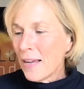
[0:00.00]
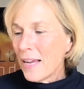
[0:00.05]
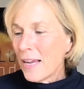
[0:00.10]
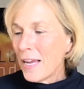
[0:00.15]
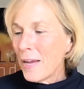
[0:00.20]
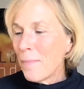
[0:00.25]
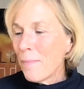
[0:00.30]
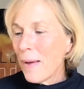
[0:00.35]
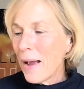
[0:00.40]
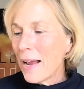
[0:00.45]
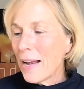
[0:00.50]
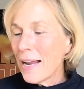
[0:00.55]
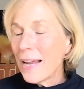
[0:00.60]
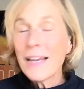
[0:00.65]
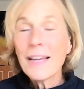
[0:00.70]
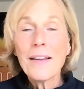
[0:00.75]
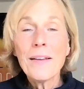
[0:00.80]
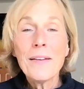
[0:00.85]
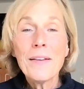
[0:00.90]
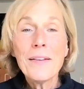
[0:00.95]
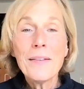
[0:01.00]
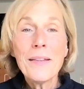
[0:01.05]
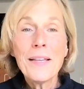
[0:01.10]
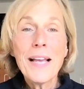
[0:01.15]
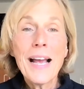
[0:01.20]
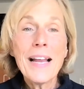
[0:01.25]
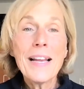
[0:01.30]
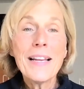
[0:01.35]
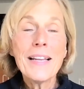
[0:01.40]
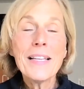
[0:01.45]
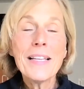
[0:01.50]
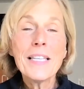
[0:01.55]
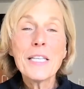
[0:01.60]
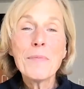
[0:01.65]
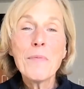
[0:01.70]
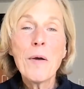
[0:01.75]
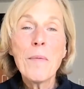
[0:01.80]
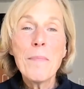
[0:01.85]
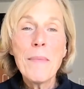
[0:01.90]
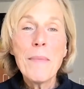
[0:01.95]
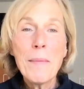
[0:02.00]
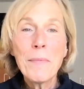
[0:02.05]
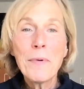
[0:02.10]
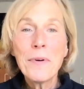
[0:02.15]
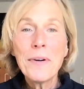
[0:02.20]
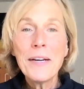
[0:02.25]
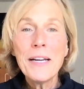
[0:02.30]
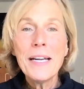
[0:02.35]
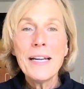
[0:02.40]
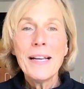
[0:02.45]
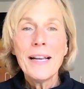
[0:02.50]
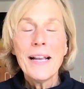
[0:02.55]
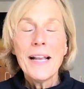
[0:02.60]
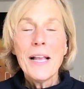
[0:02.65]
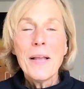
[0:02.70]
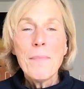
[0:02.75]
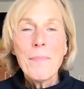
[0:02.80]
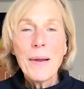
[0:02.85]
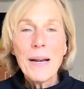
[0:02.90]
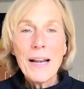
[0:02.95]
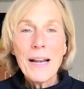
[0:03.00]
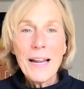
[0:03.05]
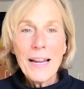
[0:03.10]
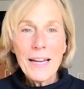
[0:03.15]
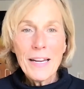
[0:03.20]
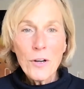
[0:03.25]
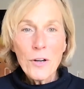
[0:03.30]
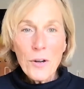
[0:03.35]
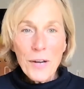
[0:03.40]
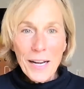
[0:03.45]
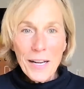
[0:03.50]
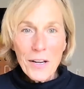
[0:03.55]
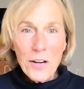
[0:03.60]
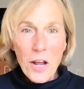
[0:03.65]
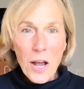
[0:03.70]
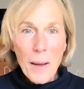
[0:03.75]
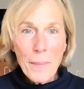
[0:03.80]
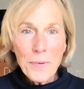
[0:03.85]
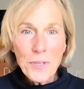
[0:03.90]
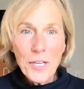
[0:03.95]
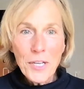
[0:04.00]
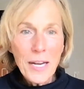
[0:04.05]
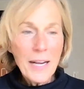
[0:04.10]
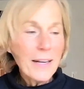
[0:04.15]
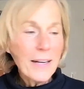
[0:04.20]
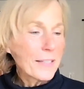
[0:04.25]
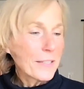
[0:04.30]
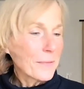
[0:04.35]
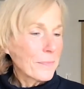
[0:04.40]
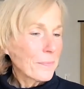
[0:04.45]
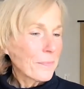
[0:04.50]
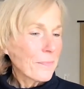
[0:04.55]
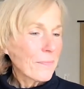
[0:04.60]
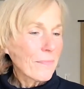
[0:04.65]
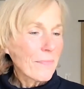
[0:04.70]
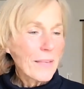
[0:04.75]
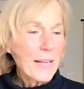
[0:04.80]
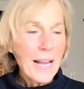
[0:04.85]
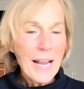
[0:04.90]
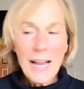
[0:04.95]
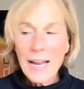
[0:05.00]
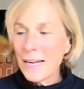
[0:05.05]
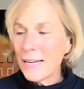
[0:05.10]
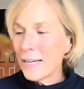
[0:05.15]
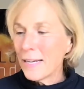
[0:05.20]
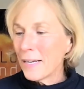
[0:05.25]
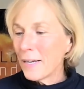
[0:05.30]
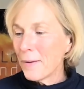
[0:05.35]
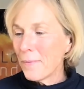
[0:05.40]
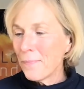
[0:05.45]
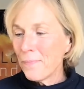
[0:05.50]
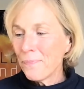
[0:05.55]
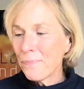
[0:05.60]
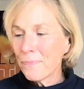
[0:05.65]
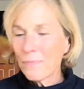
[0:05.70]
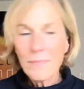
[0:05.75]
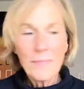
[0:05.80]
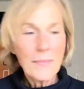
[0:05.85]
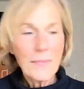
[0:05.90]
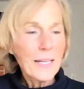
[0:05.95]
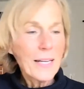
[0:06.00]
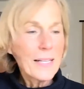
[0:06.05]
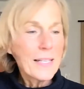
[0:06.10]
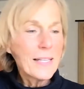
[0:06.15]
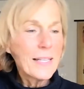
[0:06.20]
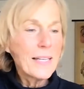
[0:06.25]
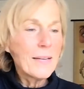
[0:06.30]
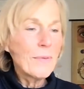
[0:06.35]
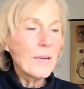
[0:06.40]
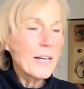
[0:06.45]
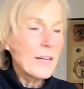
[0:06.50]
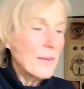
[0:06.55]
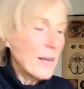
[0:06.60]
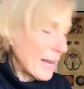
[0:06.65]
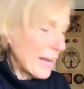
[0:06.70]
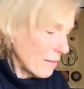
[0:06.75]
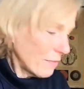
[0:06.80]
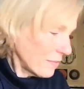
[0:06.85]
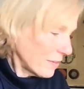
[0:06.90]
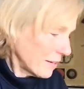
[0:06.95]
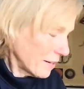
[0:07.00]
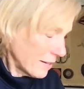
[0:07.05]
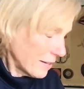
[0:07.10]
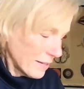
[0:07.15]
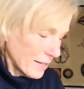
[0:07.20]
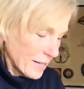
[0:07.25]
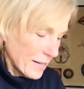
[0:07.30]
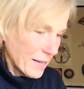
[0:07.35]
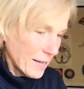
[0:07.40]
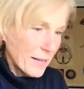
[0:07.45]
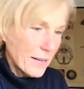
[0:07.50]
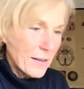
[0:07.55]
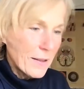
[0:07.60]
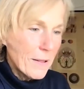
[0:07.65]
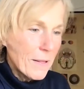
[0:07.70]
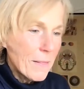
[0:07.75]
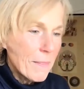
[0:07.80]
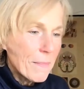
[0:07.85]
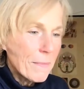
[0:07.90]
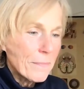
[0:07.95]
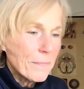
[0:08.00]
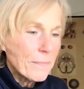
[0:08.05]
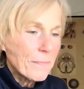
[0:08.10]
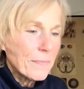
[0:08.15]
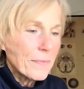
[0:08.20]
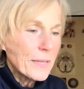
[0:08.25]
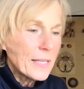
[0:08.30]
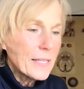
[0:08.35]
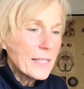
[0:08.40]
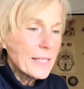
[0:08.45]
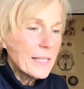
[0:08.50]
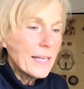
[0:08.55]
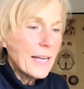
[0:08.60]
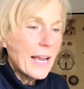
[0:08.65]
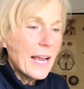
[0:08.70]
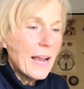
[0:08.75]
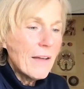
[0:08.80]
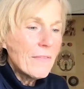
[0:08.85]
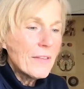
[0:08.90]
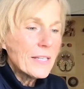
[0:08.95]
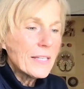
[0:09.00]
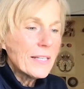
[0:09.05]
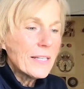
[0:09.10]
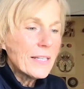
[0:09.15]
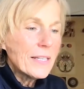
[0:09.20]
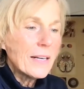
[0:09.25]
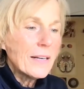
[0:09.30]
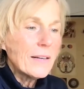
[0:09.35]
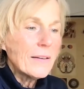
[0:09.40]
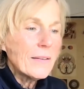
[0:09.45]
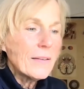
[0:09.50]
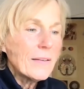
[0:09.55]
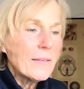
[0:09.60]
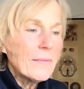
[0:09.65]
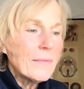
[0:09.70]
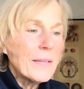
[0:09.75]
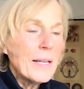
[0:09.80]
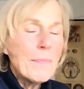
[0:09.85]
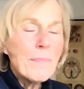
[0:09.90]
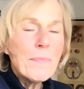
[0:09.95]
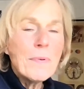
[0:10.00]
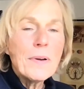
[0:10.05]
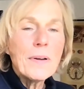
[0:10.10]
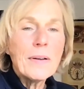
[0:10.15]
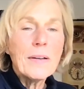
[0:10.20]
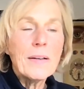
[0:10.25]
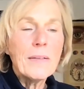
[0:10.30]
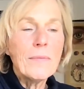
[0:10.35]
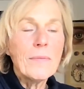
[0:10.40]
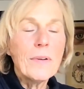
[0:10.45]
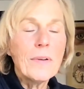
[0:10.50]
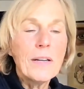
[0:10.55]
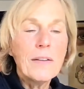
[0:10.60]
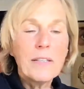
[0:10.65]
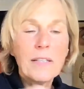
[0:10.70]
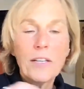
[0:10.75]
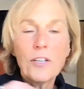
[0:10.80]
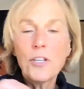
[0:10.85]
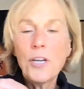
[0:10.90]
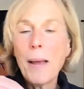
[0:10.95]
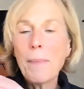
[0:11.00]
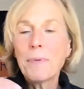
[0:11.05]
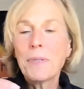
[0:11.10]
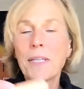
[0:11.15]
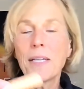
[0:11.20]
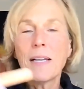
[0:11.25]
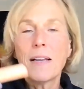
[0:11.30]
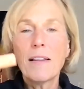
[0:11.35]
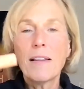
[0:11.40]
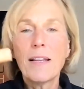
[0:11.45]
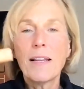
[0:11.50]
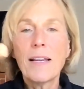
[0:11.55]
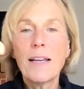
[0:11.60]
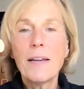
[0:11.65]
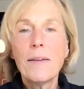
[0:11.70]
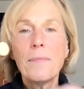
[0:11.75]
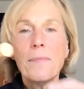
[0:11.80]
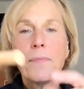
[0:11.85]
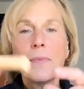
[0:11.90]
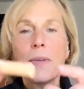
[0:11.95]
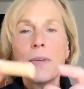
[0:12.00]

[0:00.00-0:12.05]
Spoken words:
this is more memory, but like look at an object and let's see, what do I have here? Let's see, I have this little chapstick thingy.